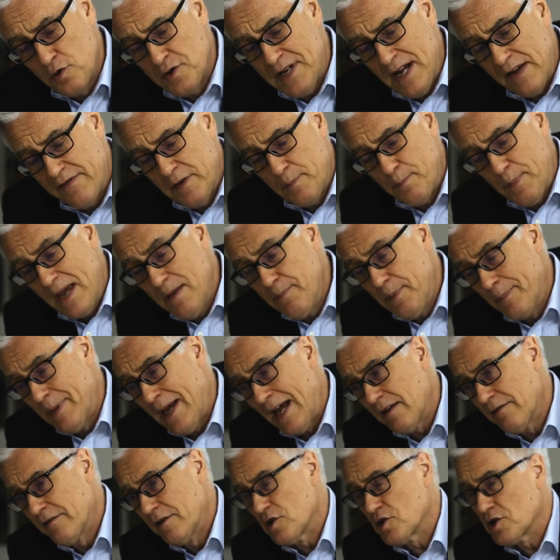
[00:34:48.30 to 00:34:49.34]
I also have the
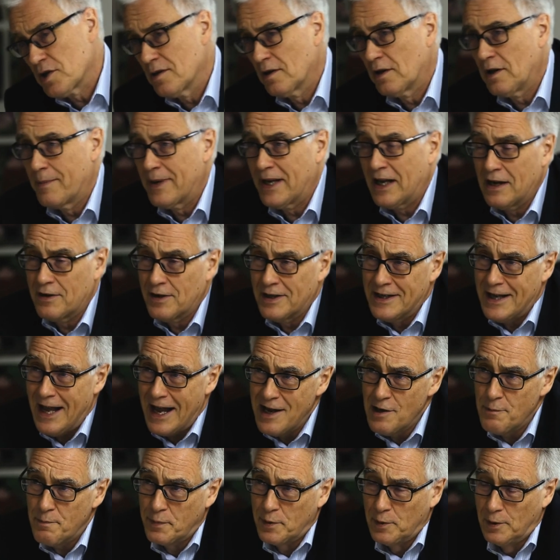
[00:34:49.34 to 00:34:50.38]
paperback version coming out in
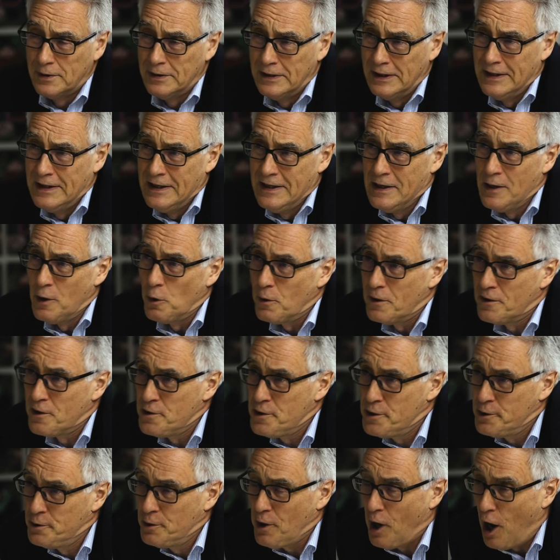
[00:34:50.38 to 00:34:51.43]
April with a
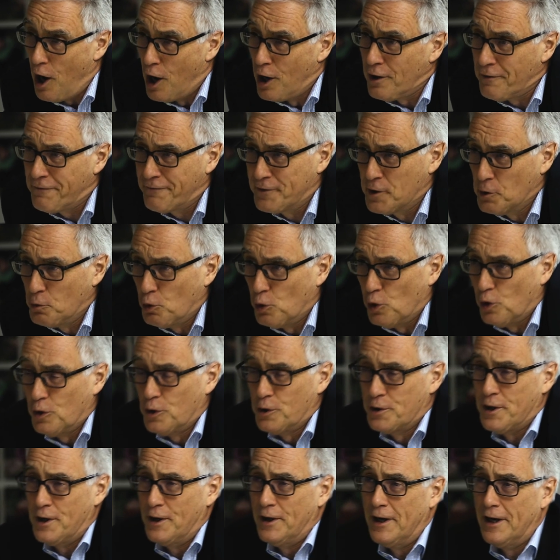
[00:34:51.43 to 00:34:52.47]
new
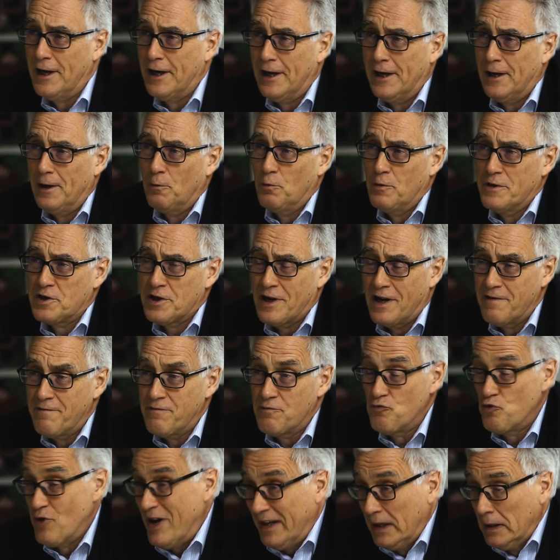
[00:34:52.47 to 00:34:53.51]
afterword uh, which
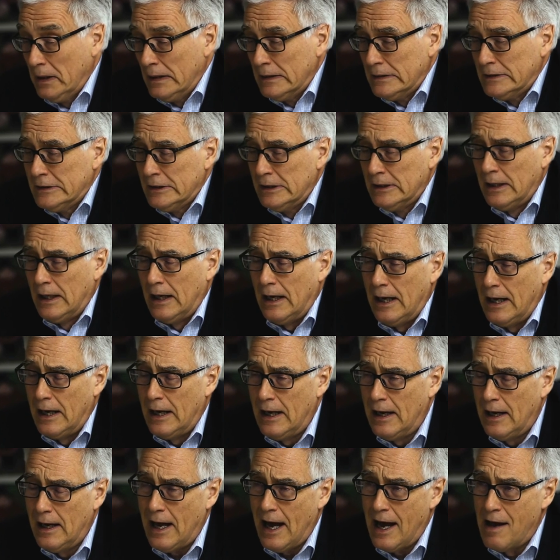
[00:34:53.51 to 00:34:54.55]
I've written
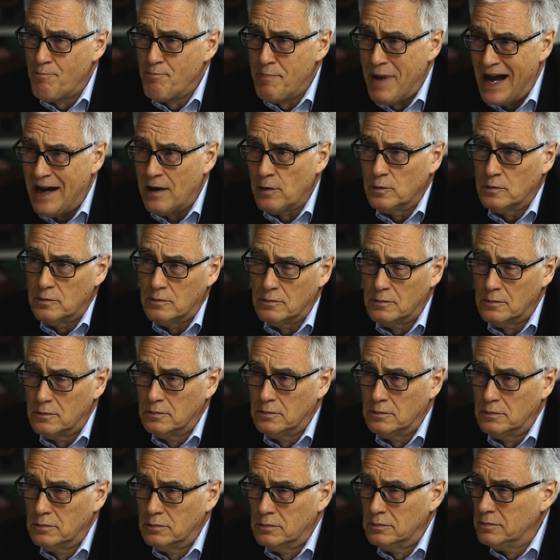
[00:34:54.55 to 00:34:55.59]
uh, about
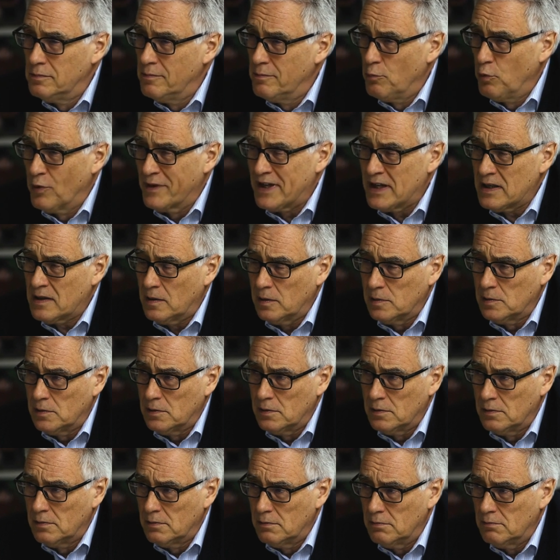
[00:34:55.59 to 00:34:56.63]
what I
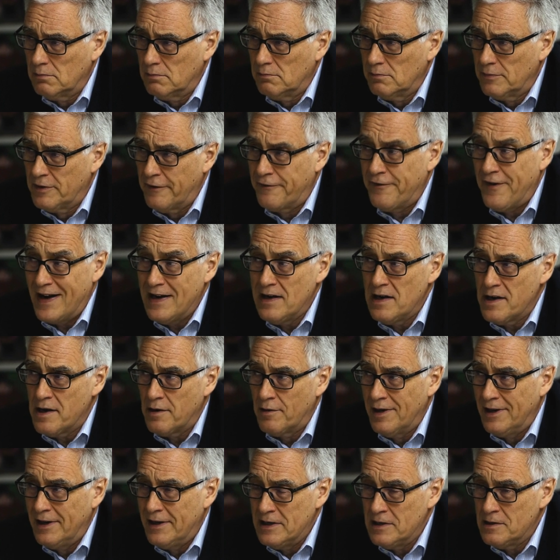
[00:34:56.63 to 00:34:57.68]
call the
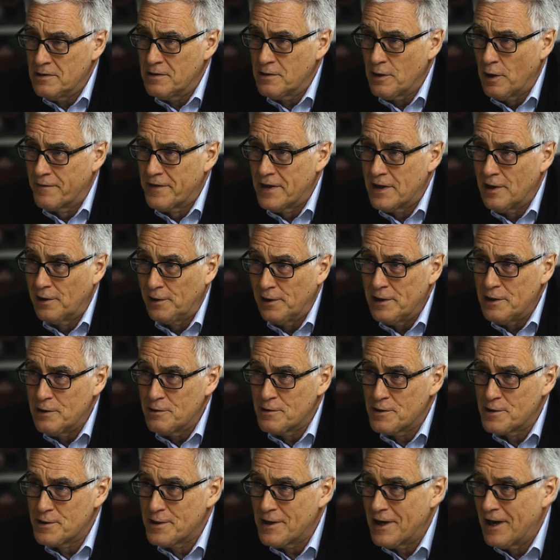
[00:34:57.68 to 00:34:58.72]
failure elite of the
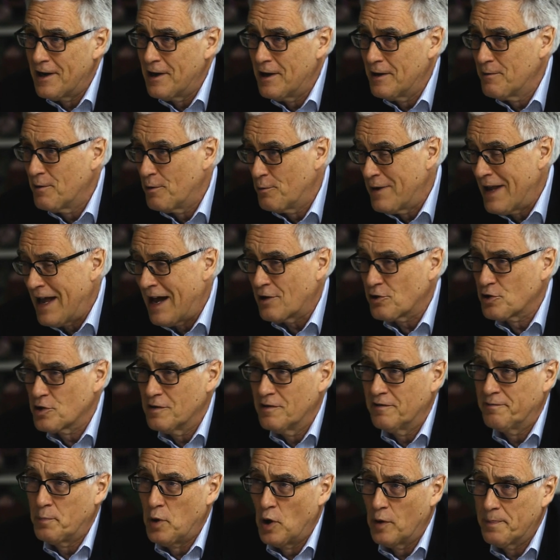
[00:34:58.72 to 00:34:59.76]
elites and the
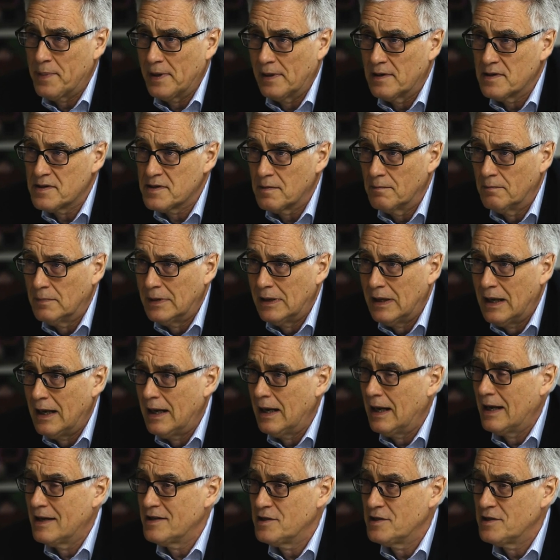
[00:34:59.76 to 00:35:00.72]
reaction of populism. Mm-hmm.